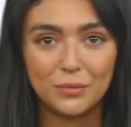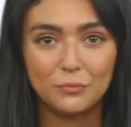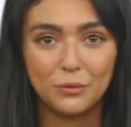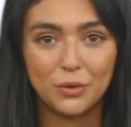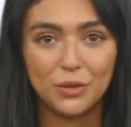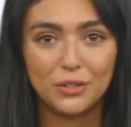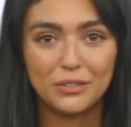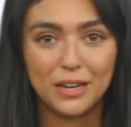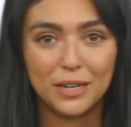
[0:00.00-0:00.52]

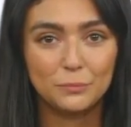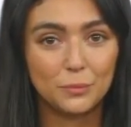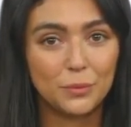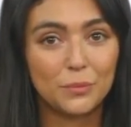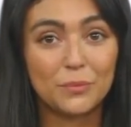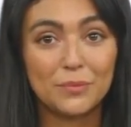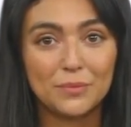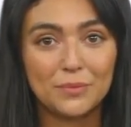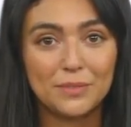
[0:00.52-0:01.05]
For
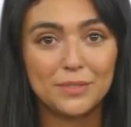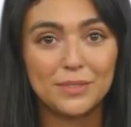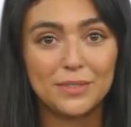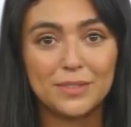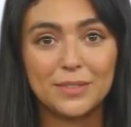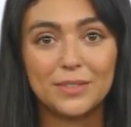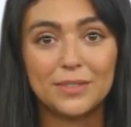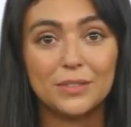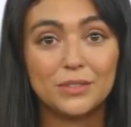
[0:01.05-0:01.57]
example,
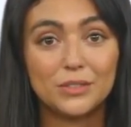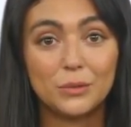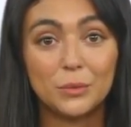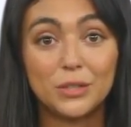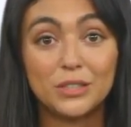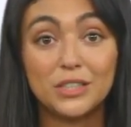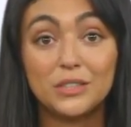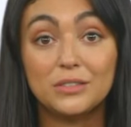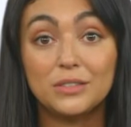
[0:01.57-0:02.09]

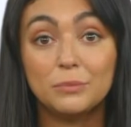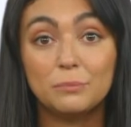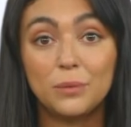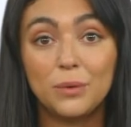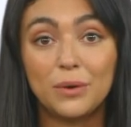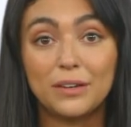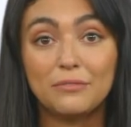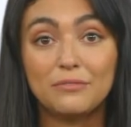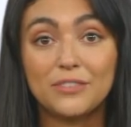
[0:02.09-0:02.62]
switching to
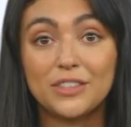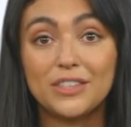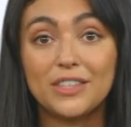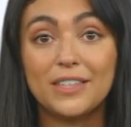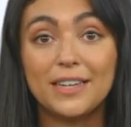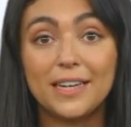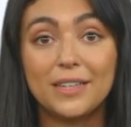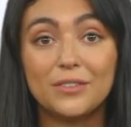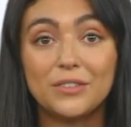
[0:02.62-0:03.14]
more
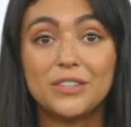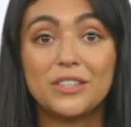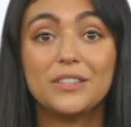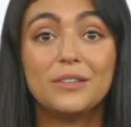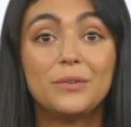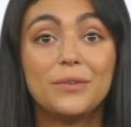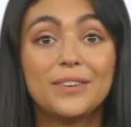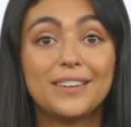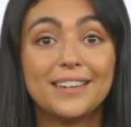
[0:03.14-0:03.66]
efficient energy
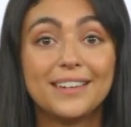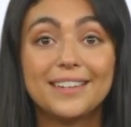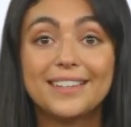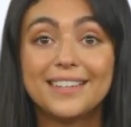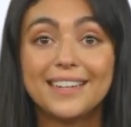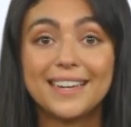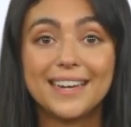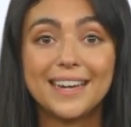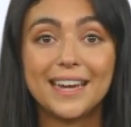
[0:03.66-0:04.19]

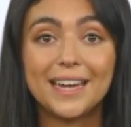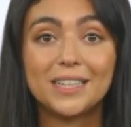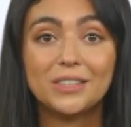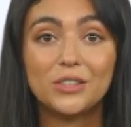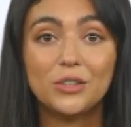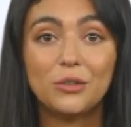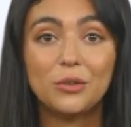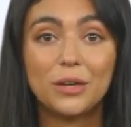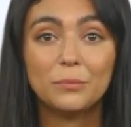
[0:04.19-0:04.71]
sources and
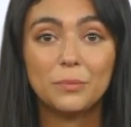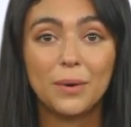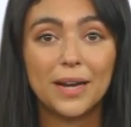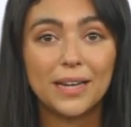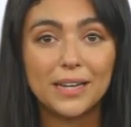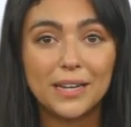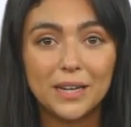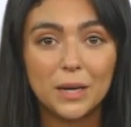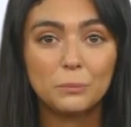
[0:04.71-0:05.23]

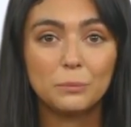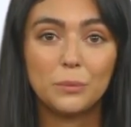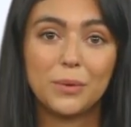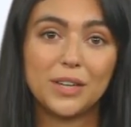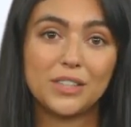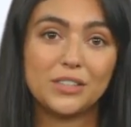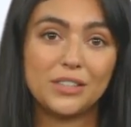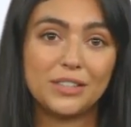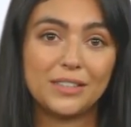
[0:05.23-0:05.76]
streamlining
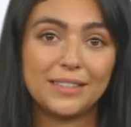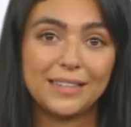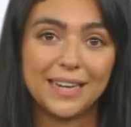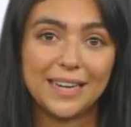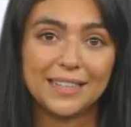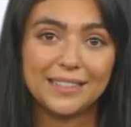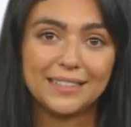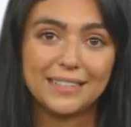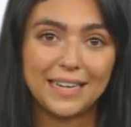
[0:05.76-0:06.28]
operations
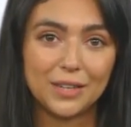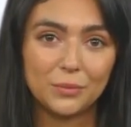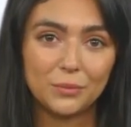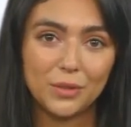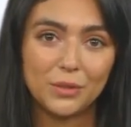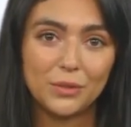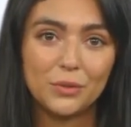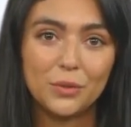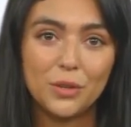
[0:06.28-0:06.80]
cuts
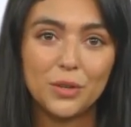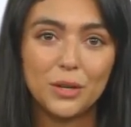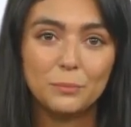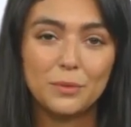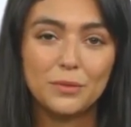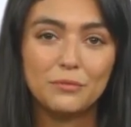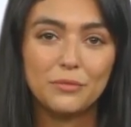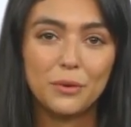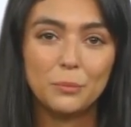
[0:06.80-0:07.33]
down on your
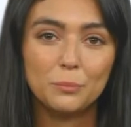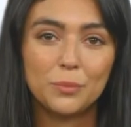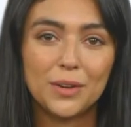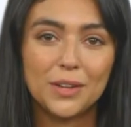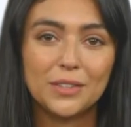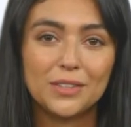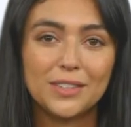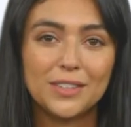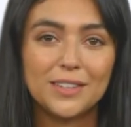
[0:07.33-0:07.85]
carbon
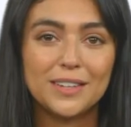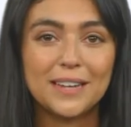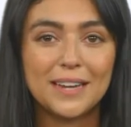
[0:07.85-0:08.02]
footprint